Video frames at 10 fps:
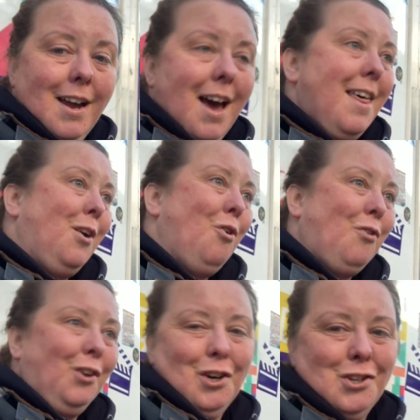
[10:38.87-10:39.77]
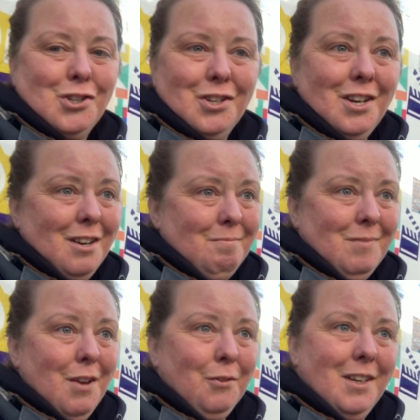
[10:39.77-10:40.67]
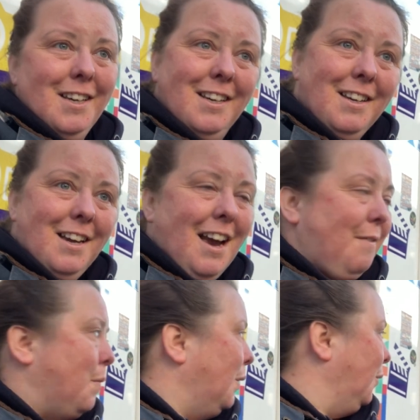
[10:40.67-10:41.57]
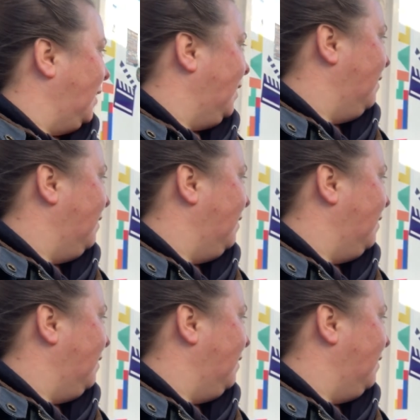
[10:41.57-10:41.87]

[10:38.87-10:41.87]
and then go for lunch, definitely have a wee look at